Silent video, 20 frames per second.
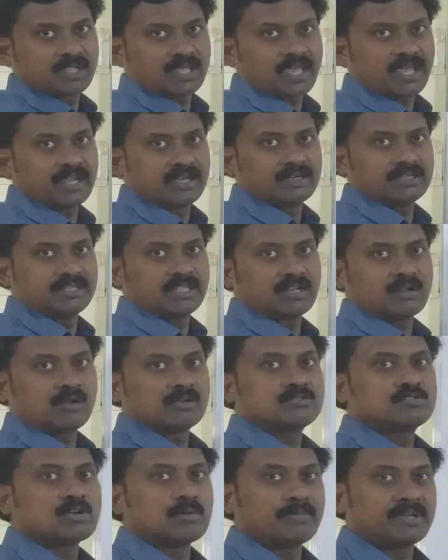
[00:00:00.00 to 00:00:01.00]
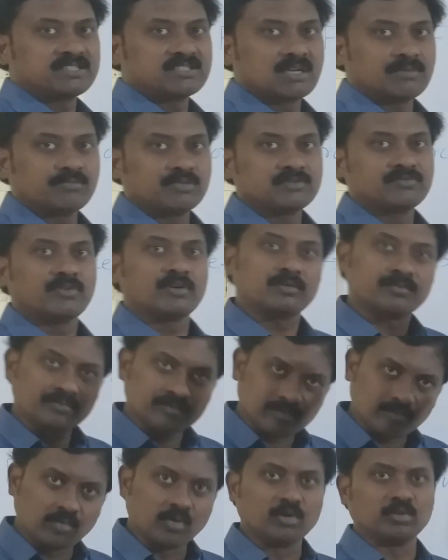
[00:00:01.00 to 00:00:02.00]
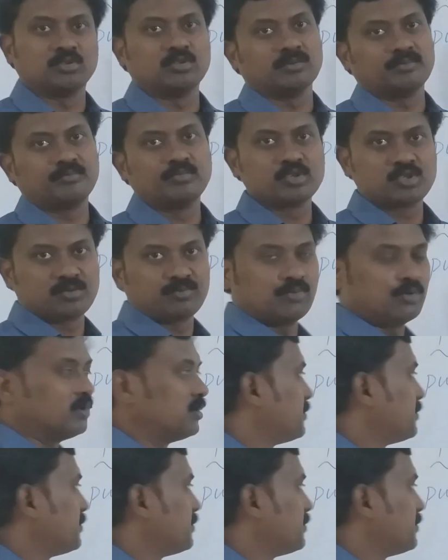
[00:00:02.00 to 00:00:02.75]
and there are also some examples for both push, pull.